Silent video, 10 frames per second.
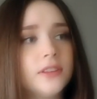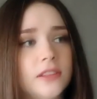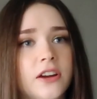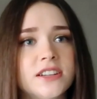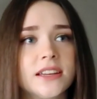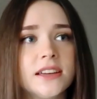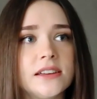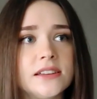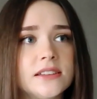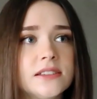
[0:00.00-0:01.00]
the lighting
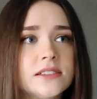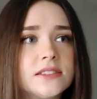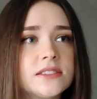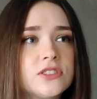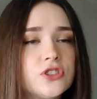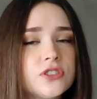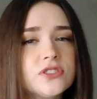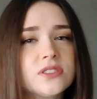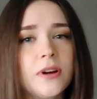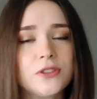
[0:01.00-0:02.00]
is
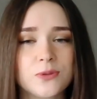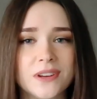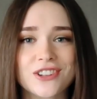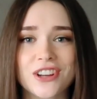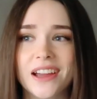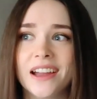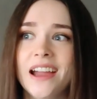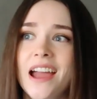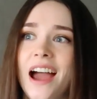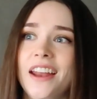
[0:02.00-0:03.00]
just about switching,
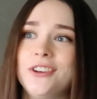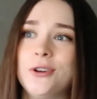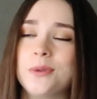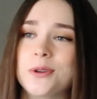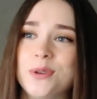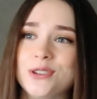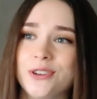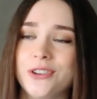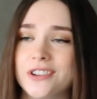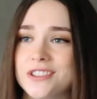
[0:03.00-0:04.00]
and I don't want to put
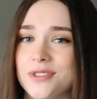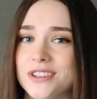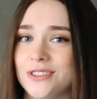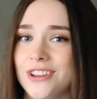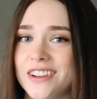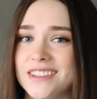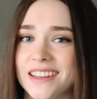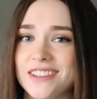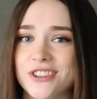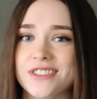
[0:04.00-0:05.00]
on artificial
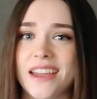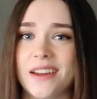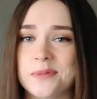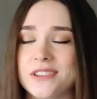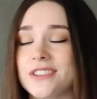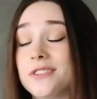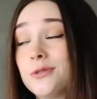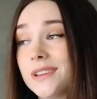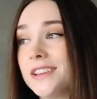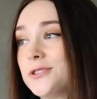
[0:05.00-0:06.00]
lighting just yet because I
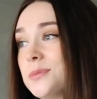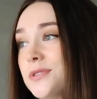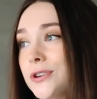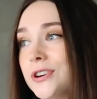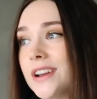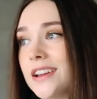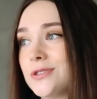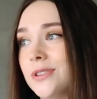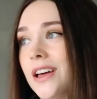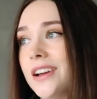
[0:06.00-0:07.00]
really do prefer
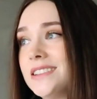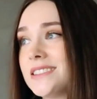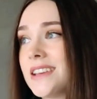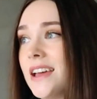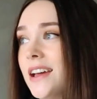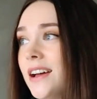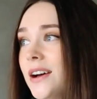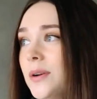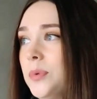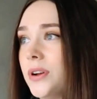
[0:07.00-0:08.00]
natural lights.
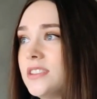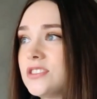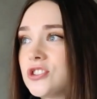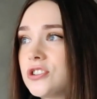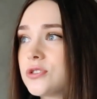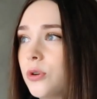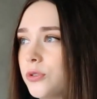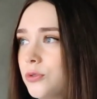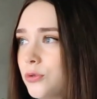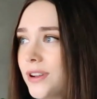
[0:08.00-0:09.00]
But it's just
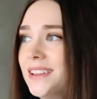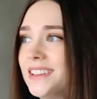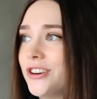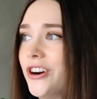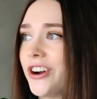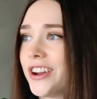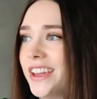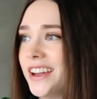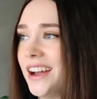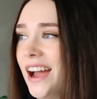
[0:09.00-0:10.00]
gotten really
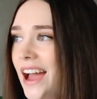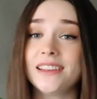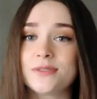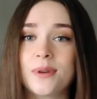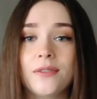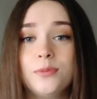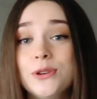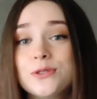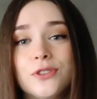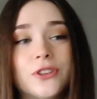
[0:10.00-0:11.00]
dark. At least we have
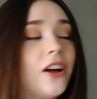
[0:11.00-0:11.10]
beautiful